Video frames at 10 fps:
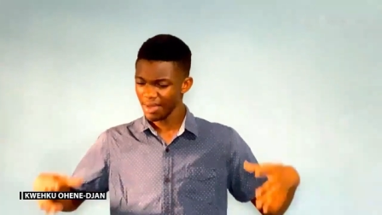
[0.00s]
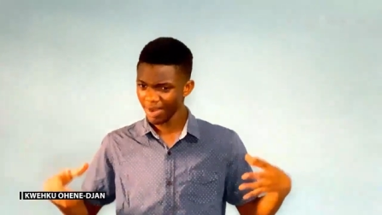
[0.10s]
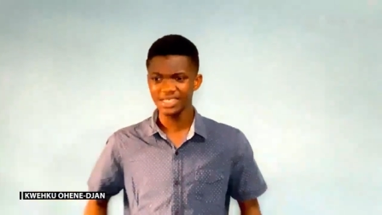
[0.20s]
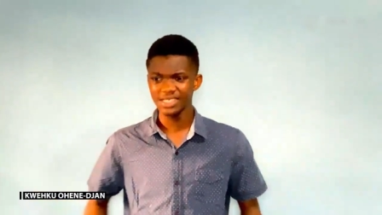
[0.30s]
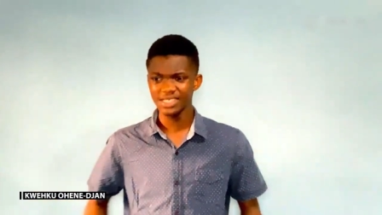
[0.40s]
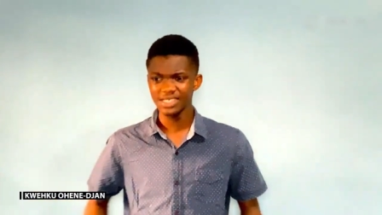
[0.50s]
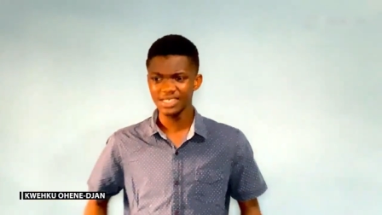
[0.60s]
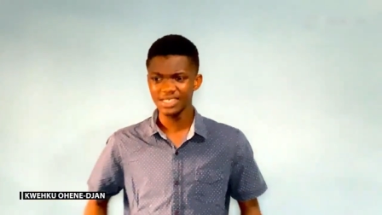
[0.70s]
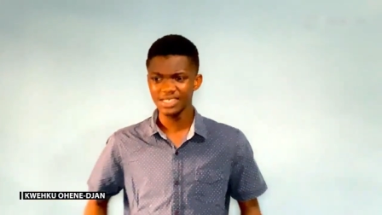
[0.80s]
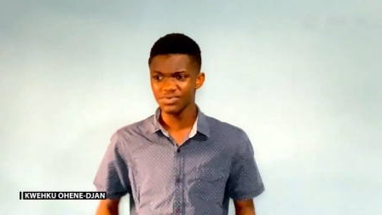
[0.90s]
us
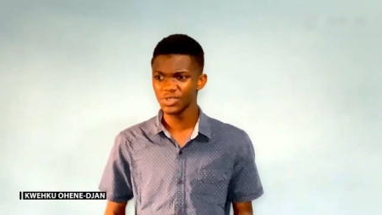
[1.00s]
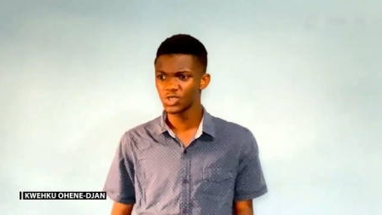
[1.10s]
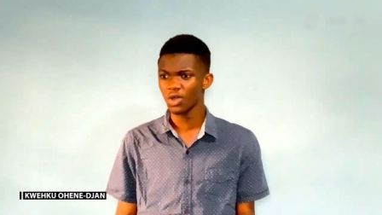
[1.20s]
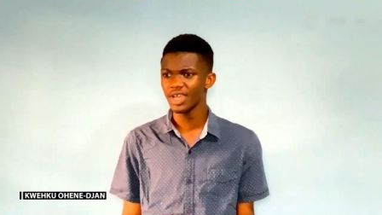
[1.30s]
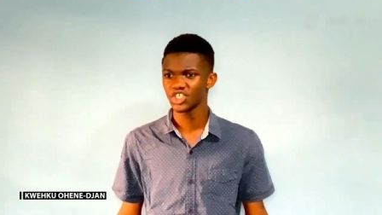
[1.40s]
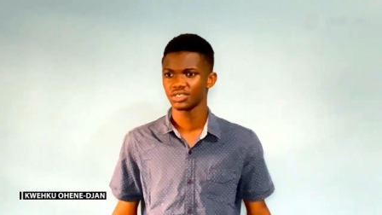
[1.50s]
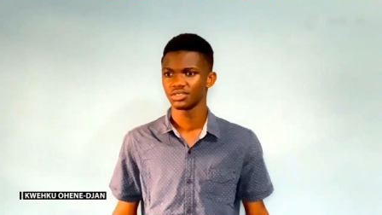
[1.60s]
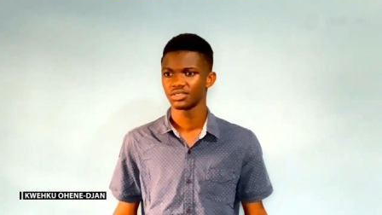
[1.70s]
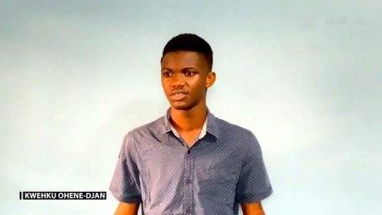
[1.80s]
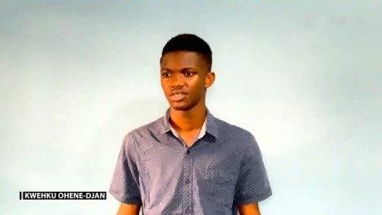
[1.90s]
restoration.
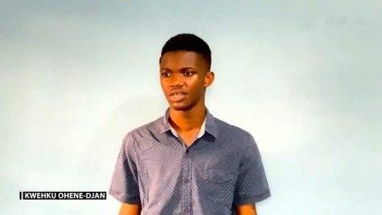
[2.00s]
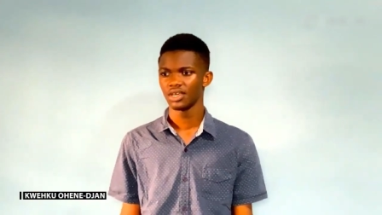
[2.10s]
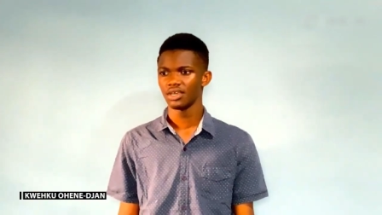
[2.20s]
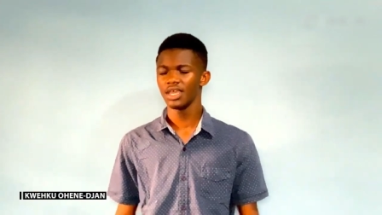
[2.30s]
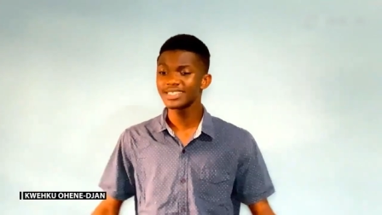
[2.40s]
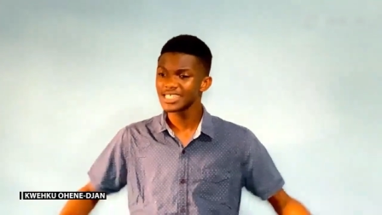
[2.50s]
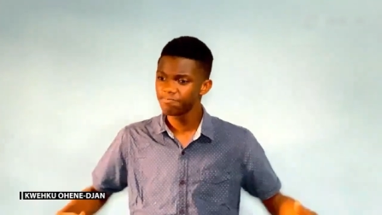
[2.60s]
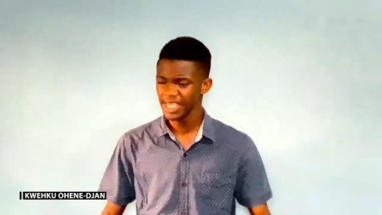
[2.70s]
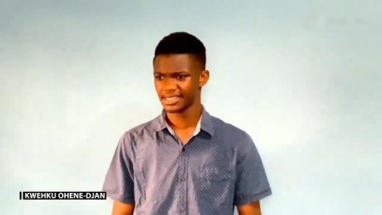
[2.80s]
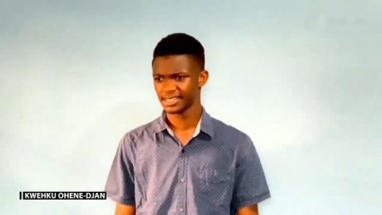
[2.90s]
He brought us
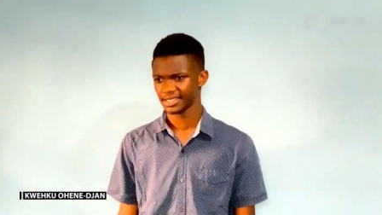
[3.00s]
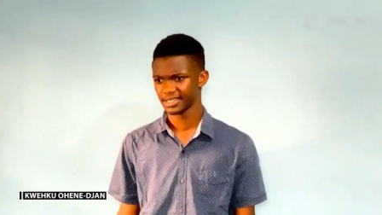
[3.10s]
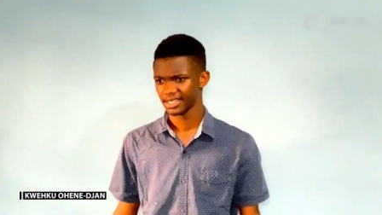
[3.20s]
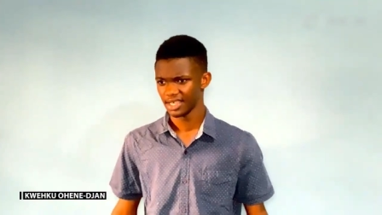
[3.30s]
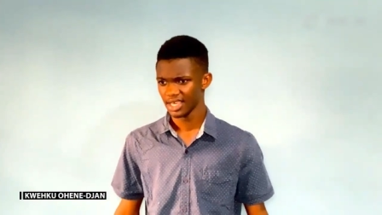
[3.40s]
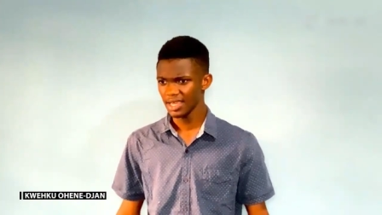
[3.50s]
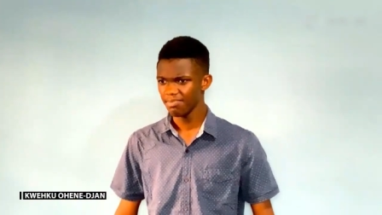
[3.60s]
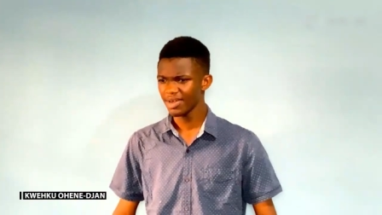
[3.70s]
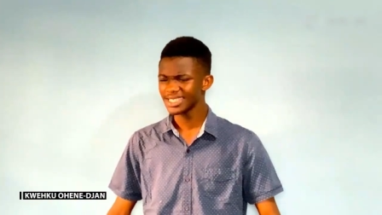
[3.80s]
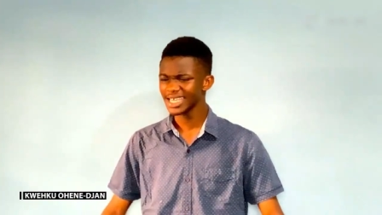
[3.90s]
peace. He
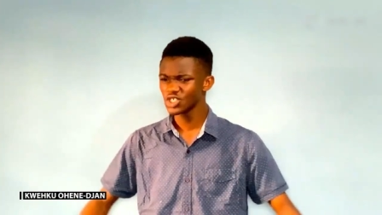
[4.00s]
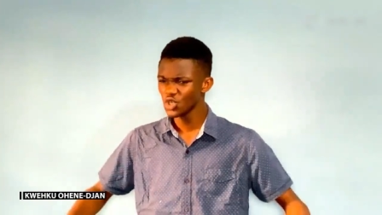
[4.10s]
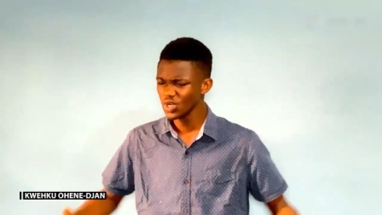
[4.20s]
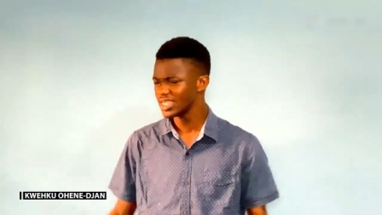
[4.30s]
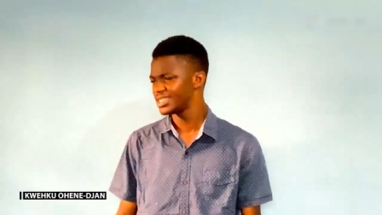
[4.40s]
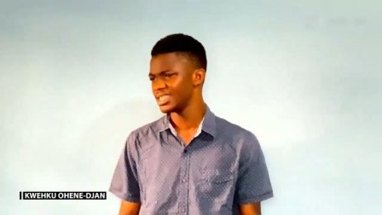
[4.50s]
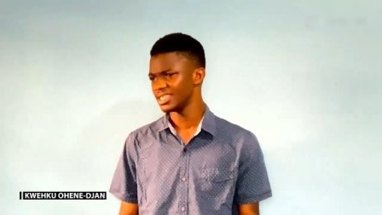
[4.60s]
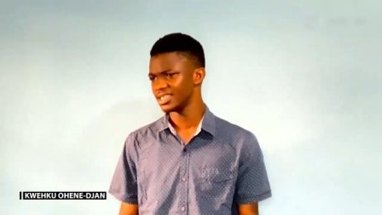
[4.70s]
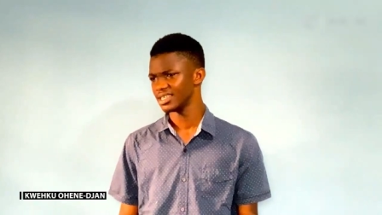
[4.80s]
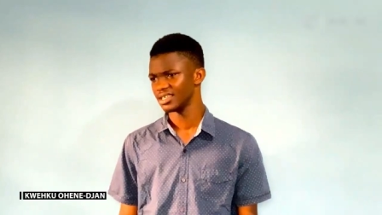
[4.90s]
brought us unity.